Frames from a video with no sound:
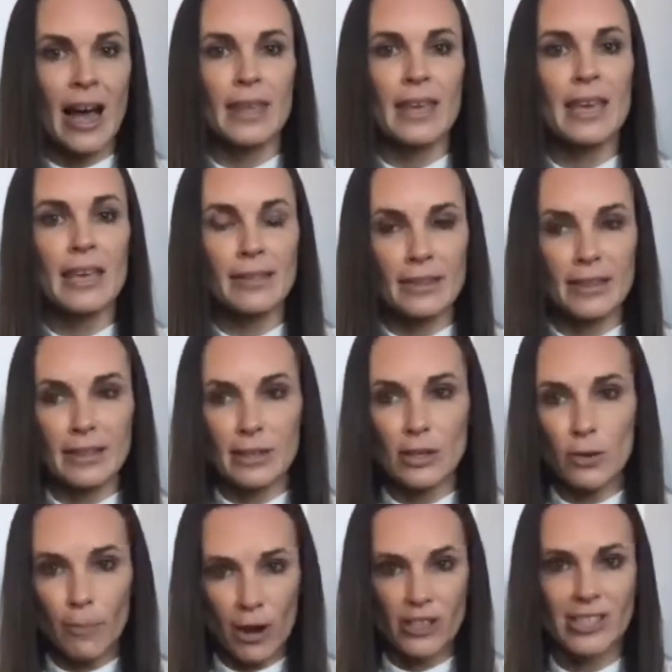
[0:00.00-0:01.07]
in your
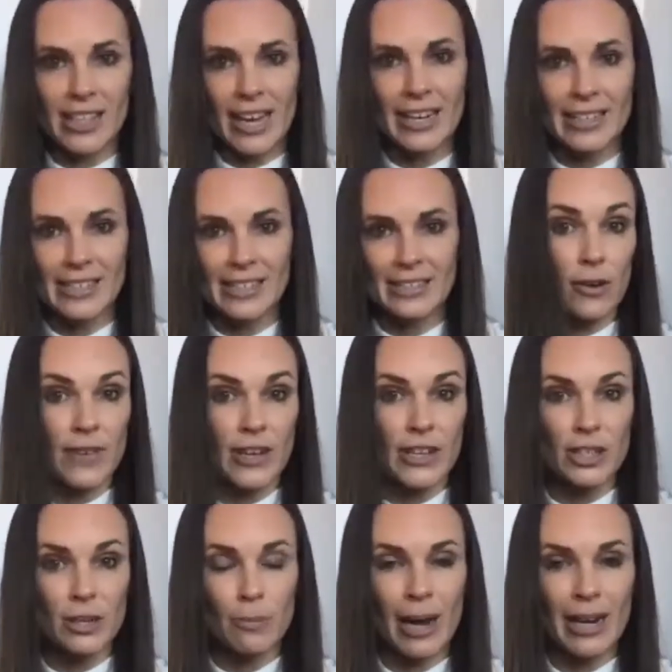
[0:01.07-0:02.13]
most latest
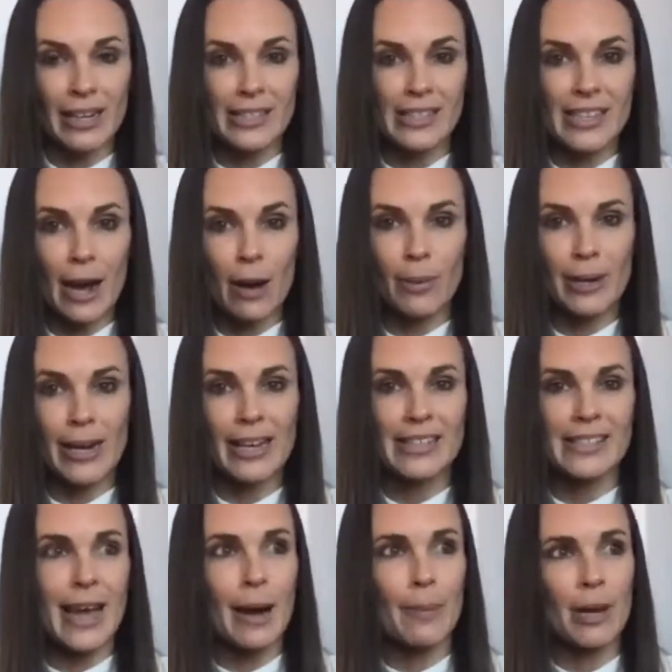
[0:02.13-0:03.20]
venture by Lindsay Albanese?
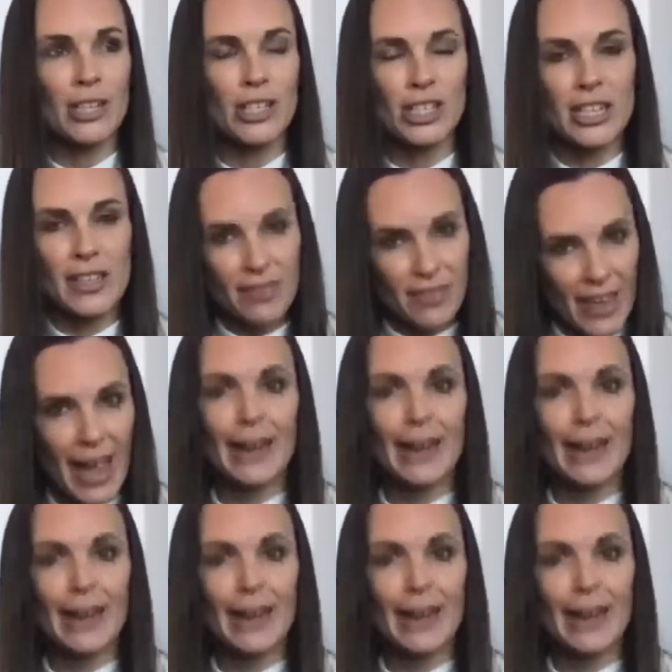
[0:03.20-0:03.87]
How much did that